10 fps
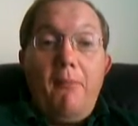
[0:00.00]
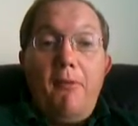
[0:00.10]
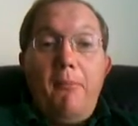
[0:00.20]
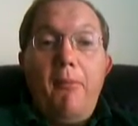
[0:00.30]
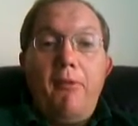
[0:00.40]

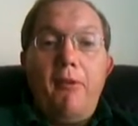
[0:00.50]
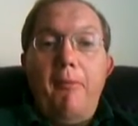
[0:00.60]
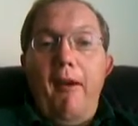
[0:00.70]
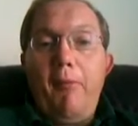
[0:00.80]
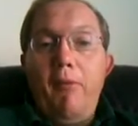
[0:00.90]
some people seem to
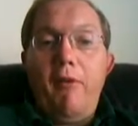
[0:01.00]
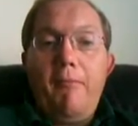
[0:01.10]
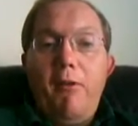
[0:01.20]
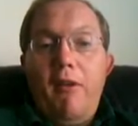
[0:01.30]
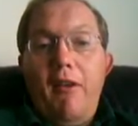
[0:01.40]
be happy with it.
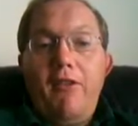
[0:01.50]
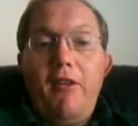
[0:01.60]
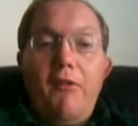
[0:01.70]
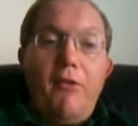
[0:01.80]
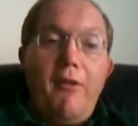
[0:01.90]
But at least it
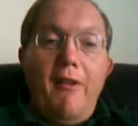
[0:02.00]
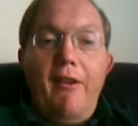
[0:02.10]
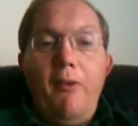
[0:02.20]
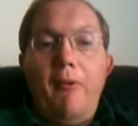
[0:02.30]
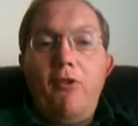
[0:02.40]
gives us a
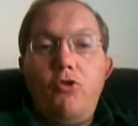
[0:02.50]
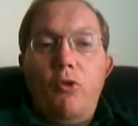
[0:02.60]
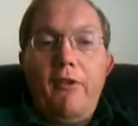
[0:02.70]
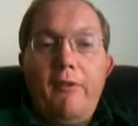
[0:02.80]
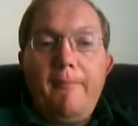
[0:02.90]
little bit of
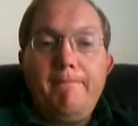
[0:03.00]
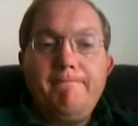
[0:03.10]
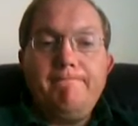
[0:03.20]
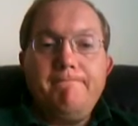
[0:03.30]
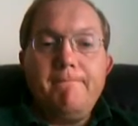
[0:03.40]
choice.
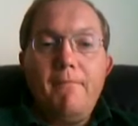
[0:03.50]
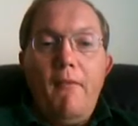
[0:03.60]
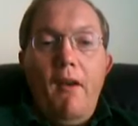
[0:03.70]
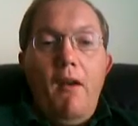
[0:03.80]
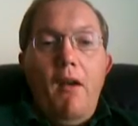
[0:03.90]

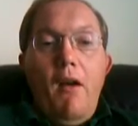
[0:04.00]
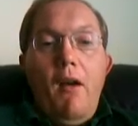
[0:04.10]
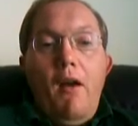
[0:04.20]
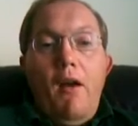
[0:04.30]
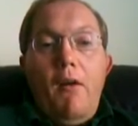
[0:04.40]

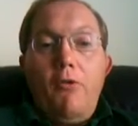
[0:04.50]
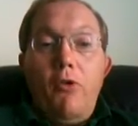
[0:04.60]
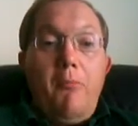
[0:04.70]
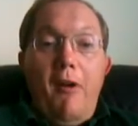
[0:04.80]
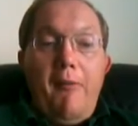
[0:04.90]
So
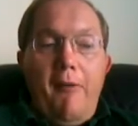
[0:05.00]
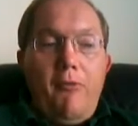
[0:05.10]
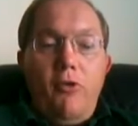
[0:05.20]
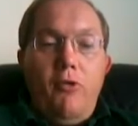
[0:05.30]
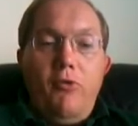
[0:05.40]
you might be able
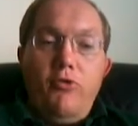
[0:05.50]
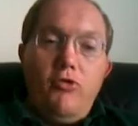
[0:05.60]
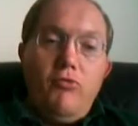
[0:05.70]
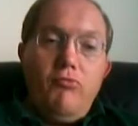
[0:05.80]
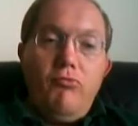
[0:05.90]
to
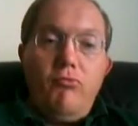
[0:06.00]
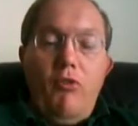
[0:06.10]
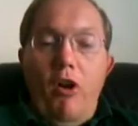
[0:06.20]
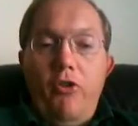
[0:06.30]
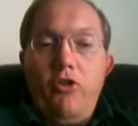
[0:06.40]

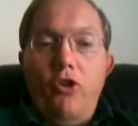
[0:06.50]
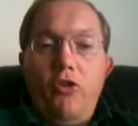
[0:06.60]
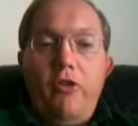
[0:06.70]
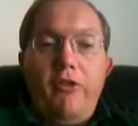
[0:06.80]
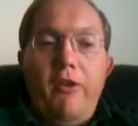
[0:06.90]
ask your
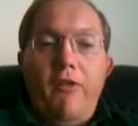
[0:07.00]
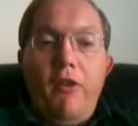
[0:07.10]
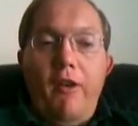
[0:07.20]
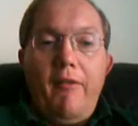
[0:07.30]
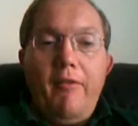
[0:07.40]
doctor to see if
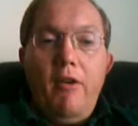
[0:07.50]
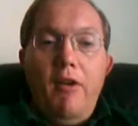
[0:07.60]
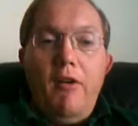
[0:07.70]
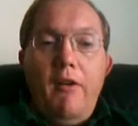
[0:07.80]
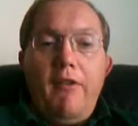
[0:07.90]

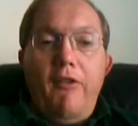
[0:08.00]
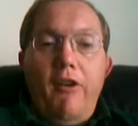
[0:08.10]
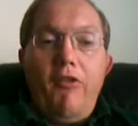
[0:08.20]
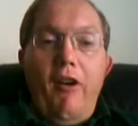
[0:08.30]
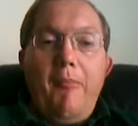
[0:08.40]
you
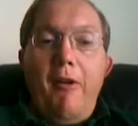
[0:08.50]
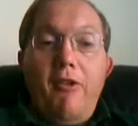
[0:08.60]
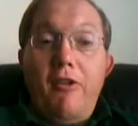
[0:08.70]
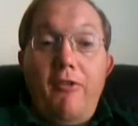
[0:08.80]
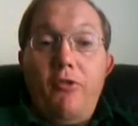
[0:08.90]
can recommend
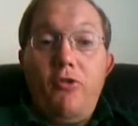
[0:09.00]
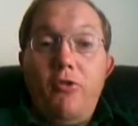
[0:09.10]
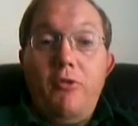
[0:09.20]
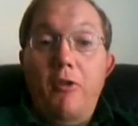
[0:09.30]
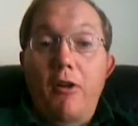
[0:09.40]
a different